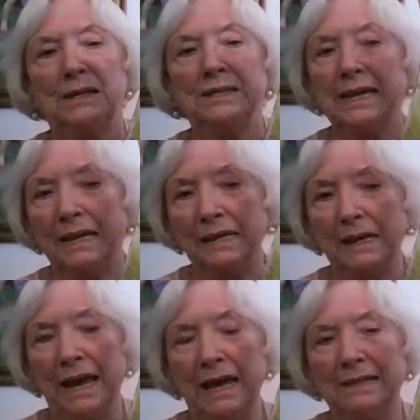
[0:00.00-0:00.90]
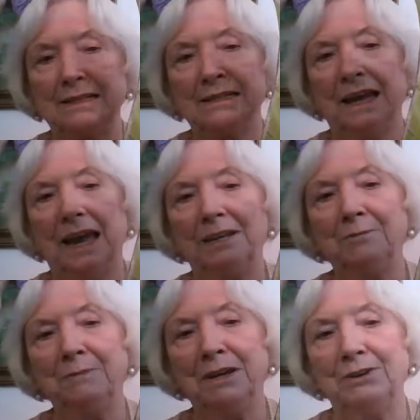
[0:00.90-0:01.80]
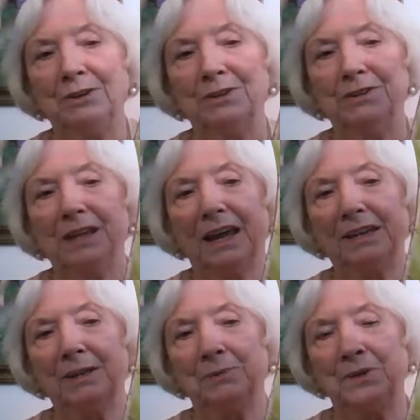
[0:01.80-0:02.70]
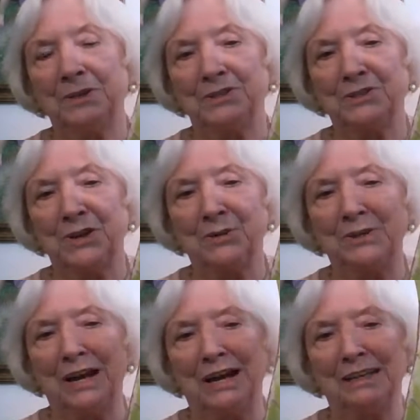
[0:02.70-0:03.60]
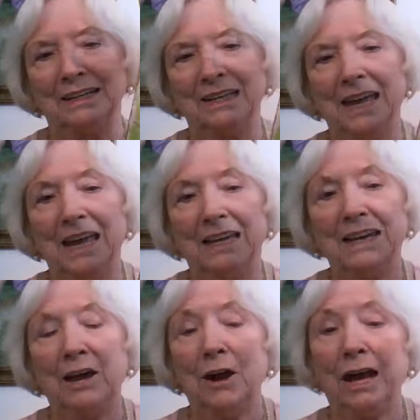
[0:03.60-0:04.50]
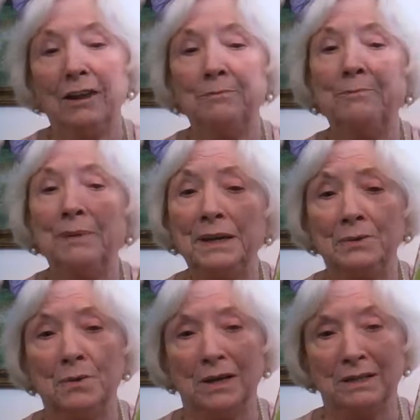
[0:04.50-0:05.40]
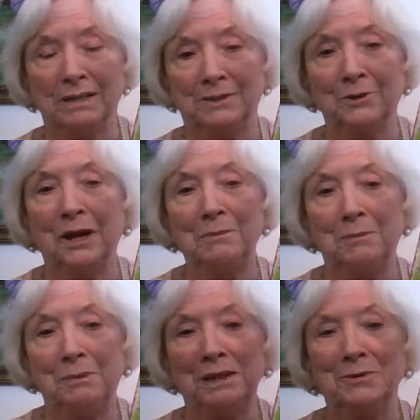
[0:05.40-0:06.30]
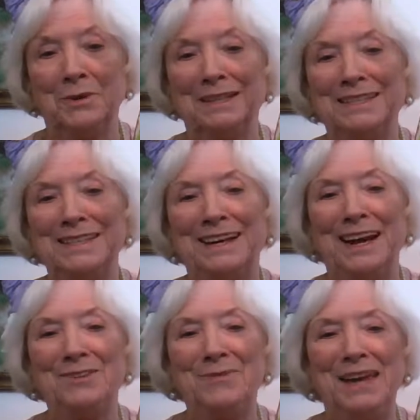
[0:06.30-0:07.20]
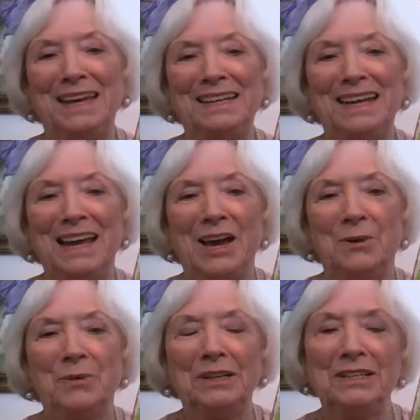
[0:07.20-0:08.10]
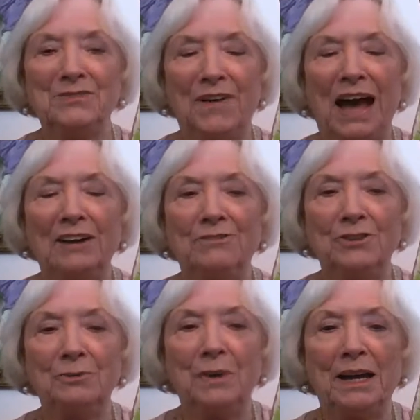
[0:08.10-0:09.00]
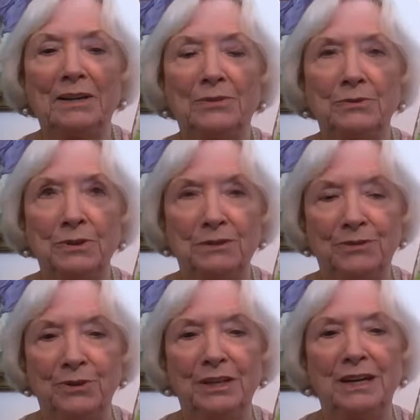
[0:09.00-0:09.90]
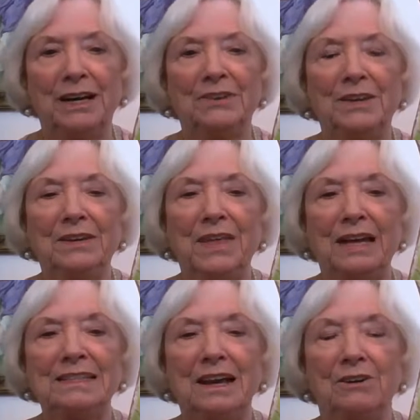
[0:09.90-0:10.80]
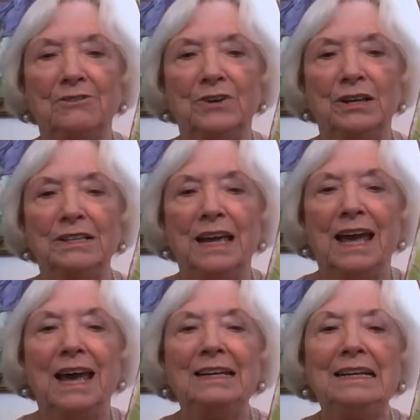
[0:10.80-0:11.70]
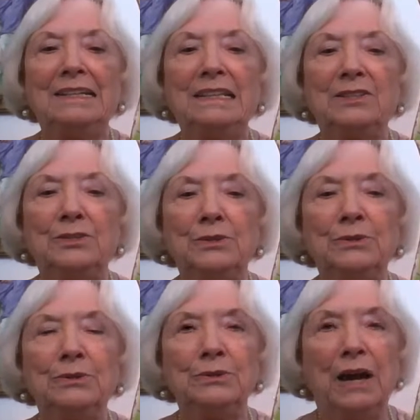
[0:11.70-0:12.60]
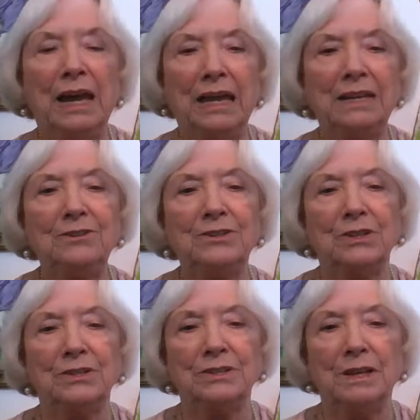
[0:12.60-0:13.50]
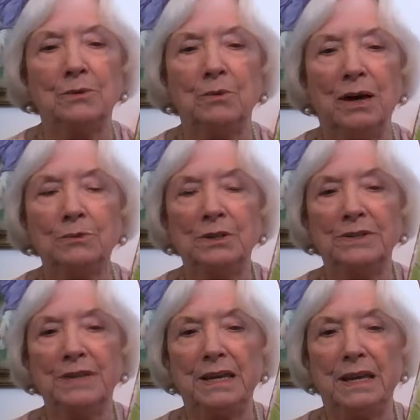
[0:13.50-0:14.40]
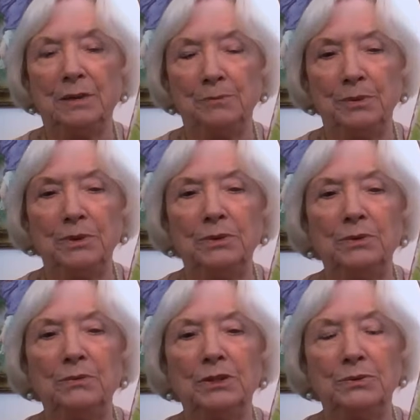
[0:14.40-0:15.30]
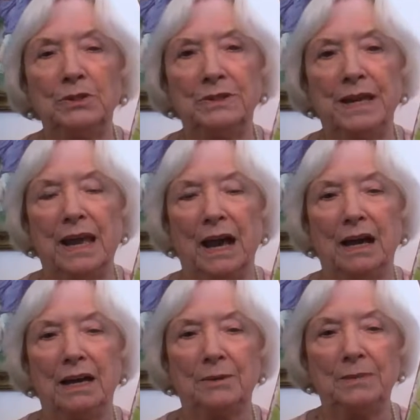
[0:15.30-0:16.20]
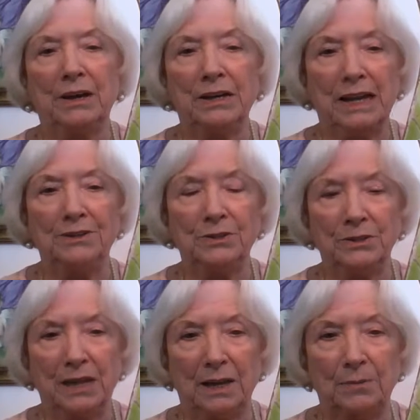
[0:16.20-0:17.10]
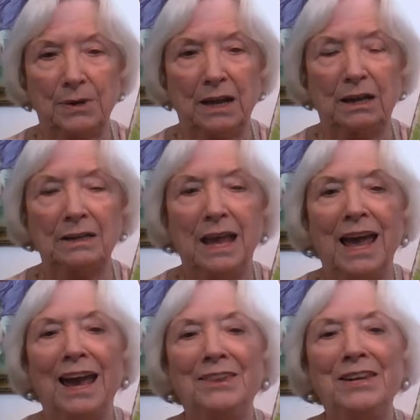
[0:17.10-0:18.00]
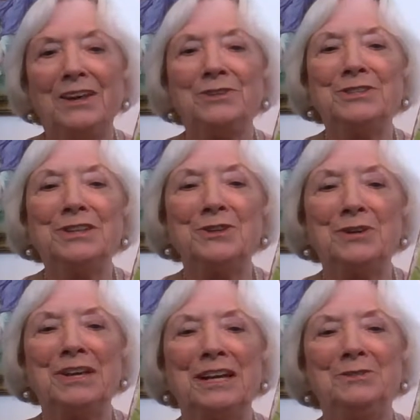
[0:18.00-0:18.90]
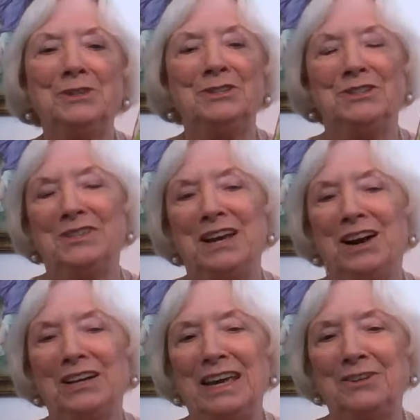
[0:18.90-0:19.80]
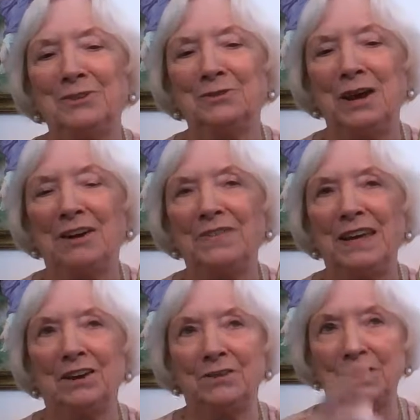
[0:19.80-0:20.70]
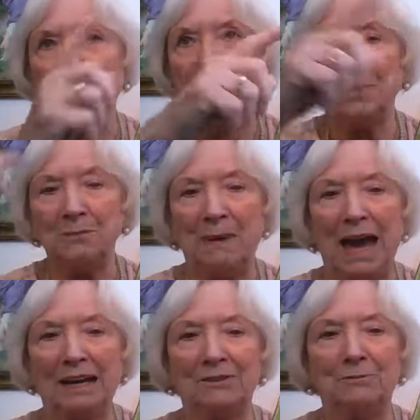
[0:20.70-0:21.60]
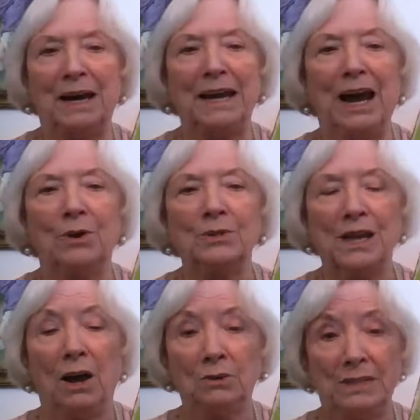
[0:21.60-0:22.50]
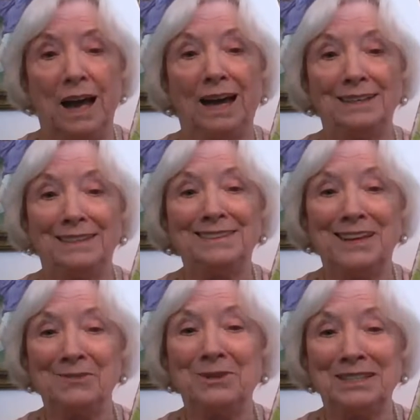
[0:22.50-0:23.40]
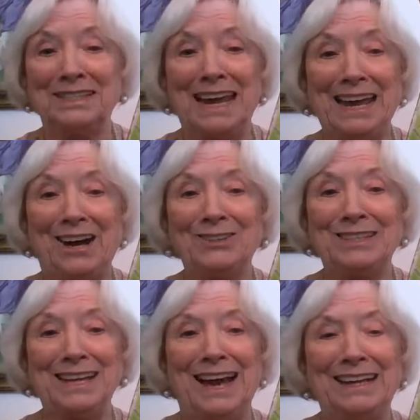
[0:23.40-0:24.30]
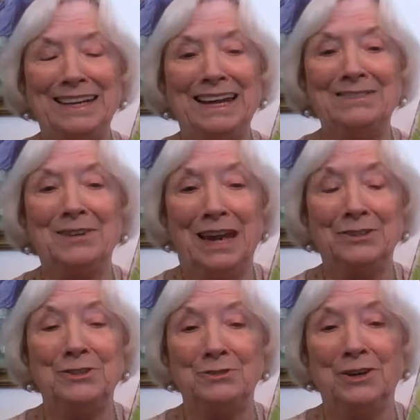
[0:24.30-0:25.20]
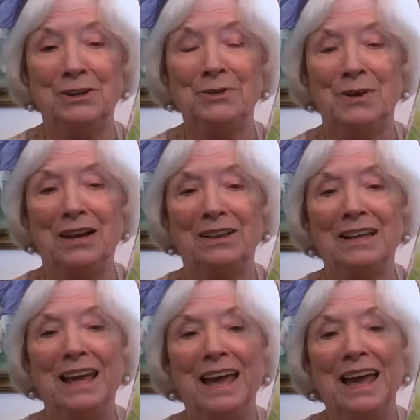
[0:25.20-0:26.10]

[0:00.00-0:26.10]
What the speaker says: stained glass and mirrors, and I put a stone on it. Now, I have big ones, great big ones that I made. One is 5 foot by 3 foot. I think that's out front. And I did 2 angels. One was in blue, which was the Archangel Gabriel, and the other's in green, which is the Archangel Raphael. They're on the back of my house, outside. They will stay outside and do very well.